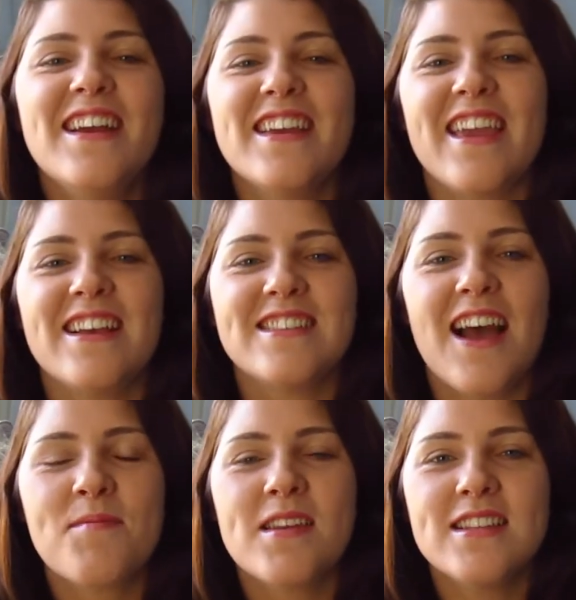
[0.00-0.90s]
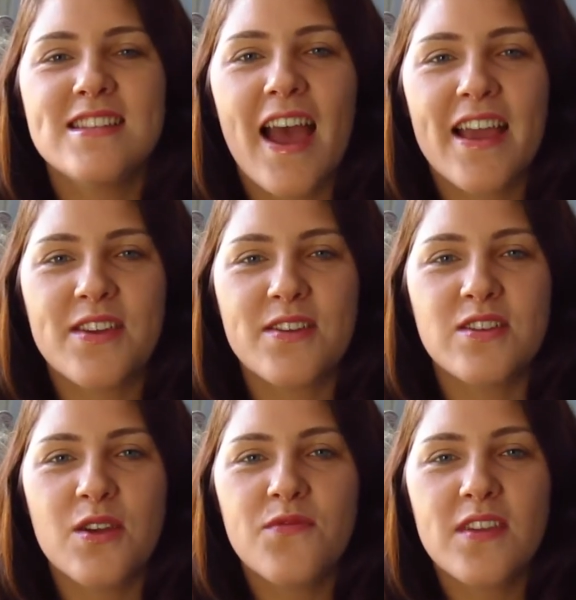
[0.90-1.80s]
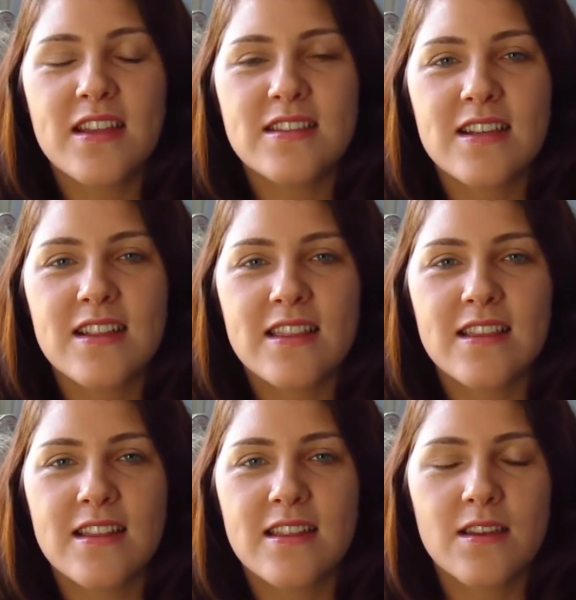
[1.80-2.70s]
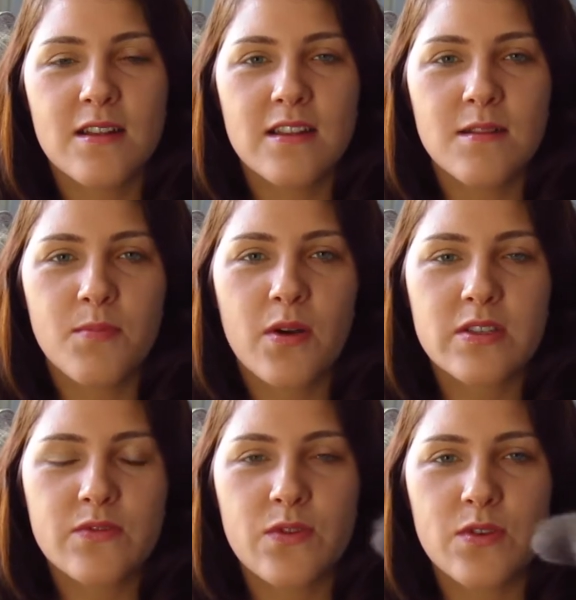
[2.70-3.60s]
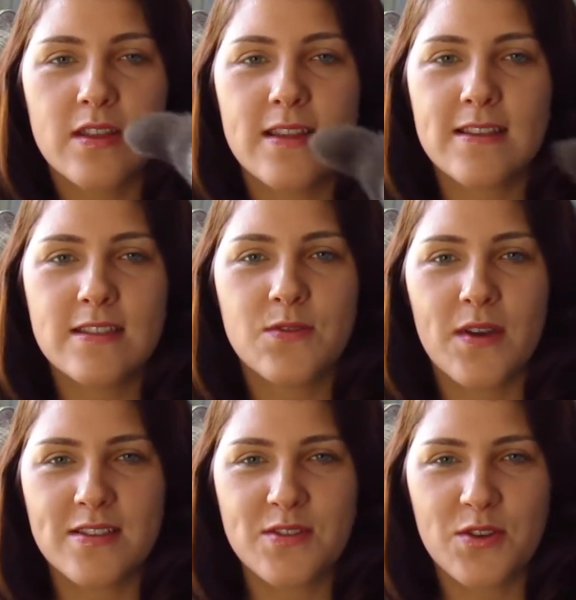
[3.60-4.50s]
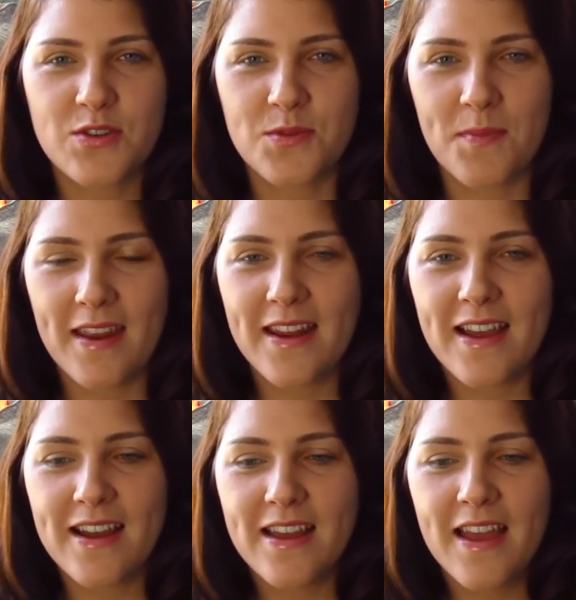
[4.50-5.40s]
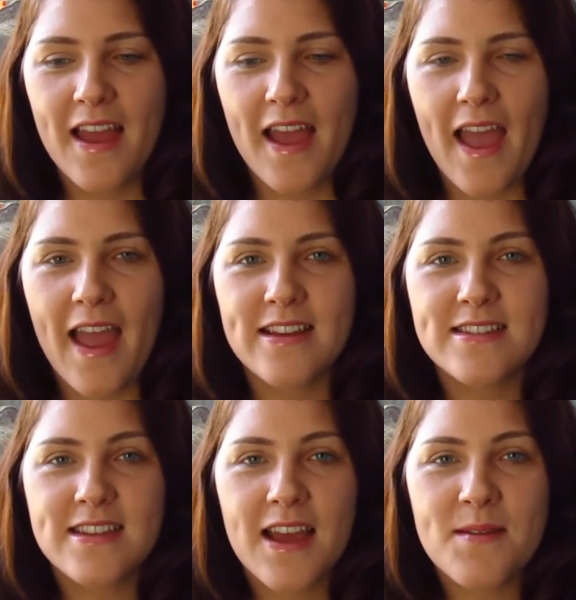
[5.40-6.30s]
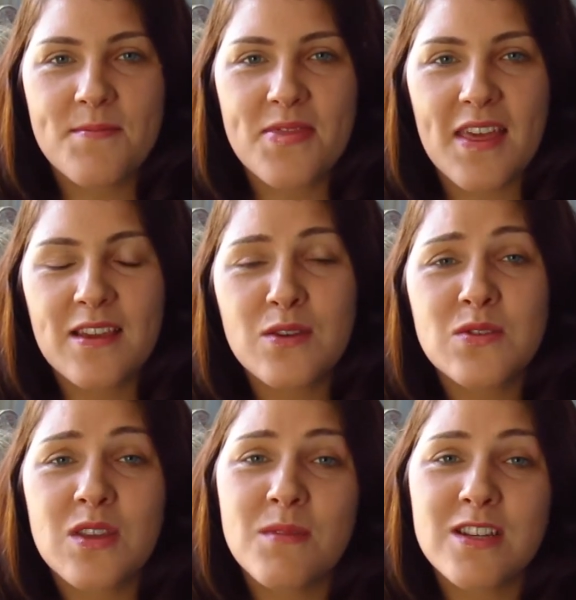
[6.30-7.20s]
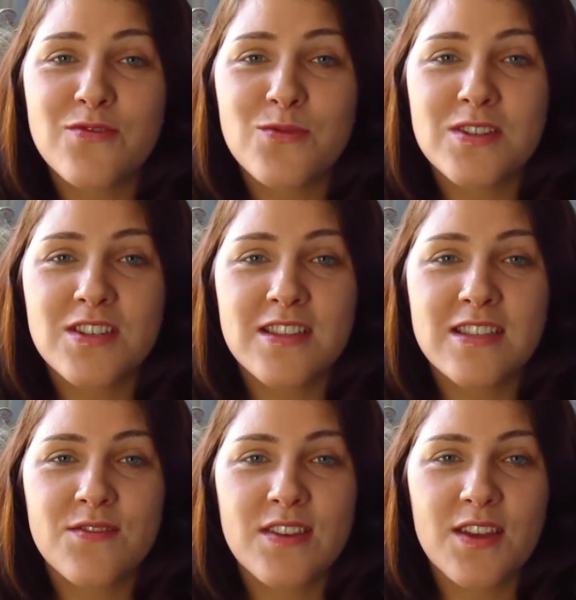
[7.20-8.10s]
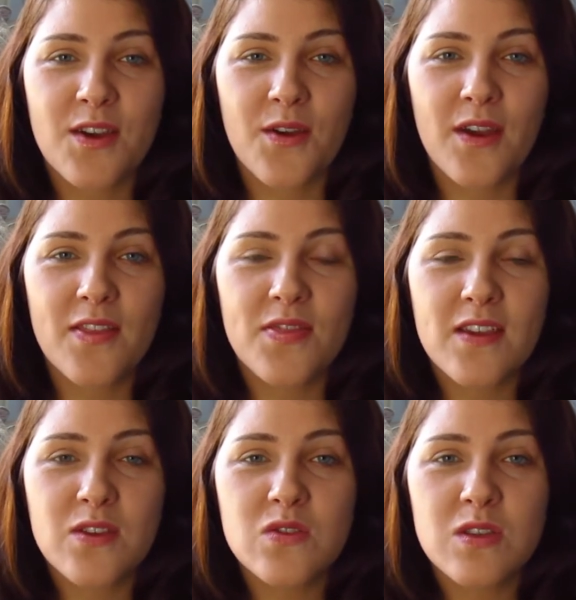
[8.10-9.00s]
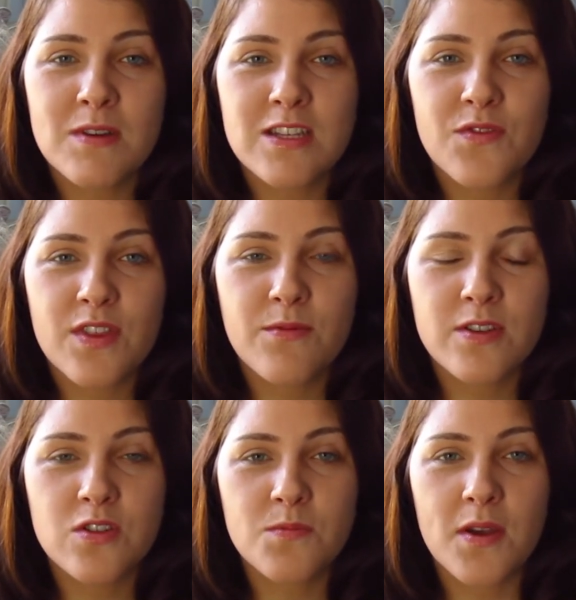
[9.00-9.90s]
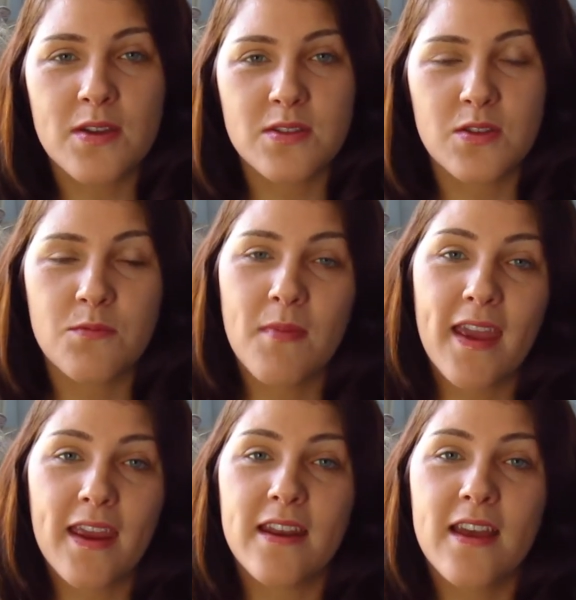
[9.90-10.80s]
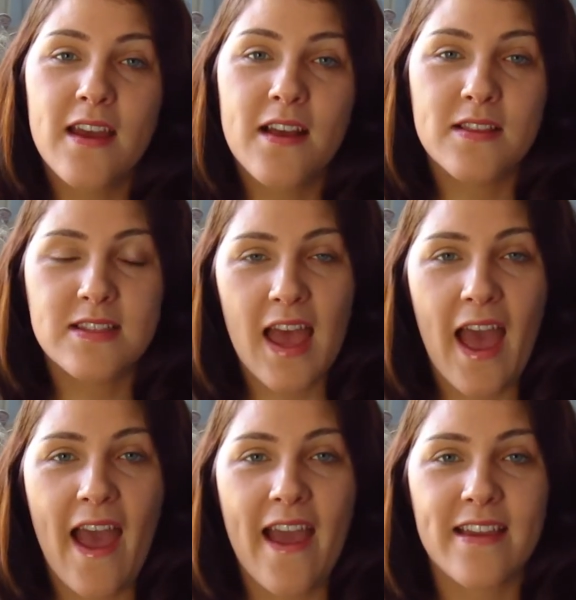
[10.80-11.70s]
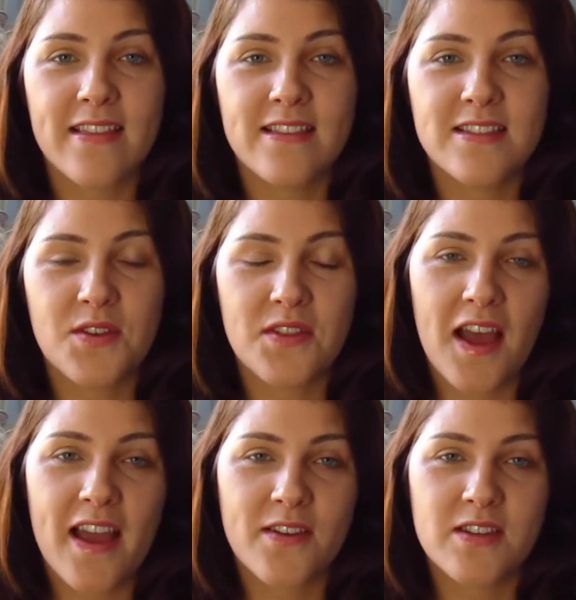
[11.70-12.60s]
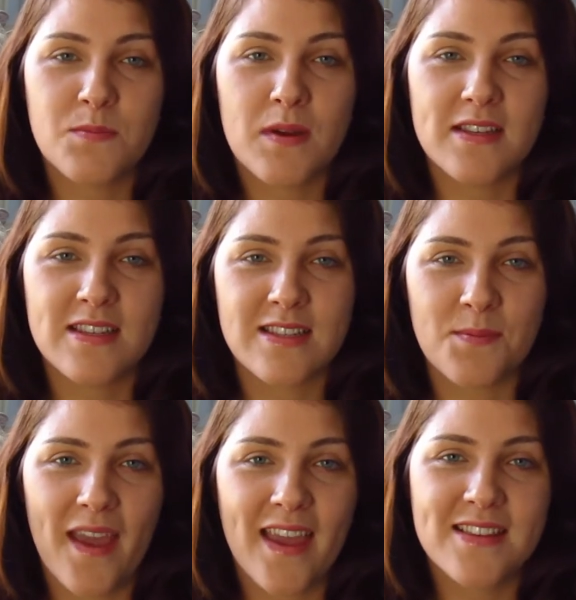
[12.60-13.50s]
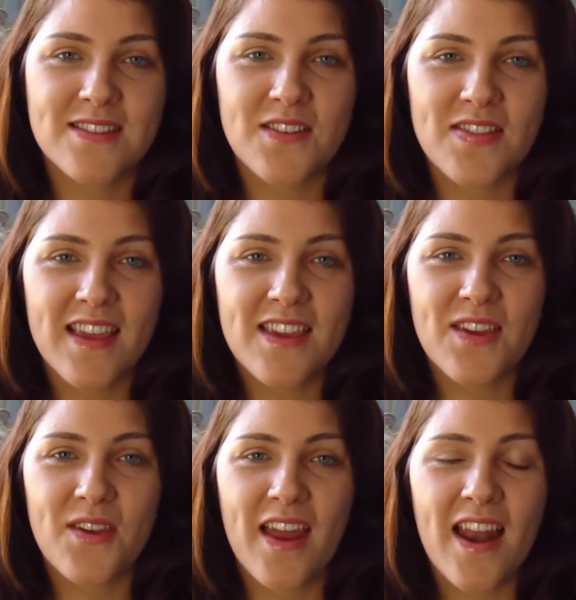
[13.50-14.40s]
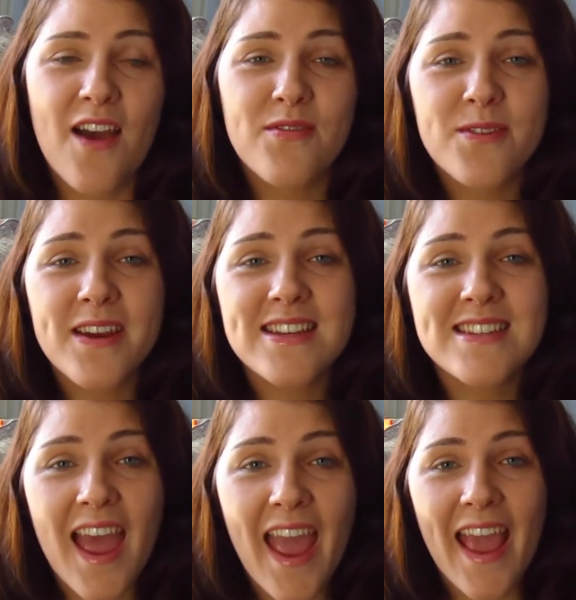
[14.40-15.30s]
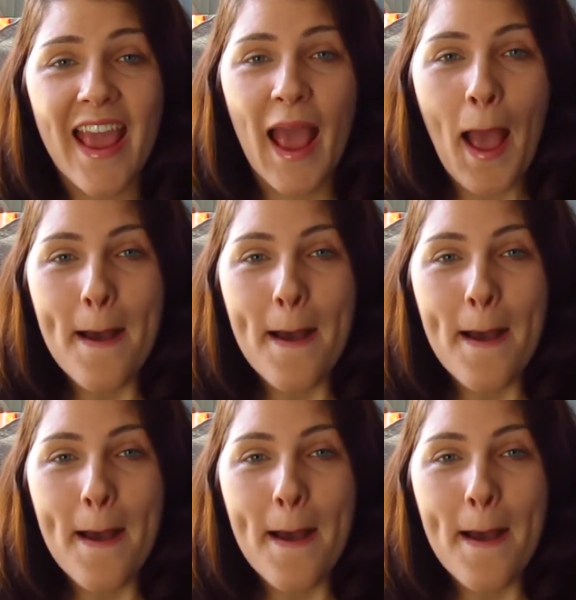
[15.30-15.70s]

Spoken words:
Yes, I'm going to tag you. Don't forget to click the little box for all the links to our social media. And thank you so much for watching this video, and thank you so much for the original person who made the tag so that I got to participate. So thank you and have a great day.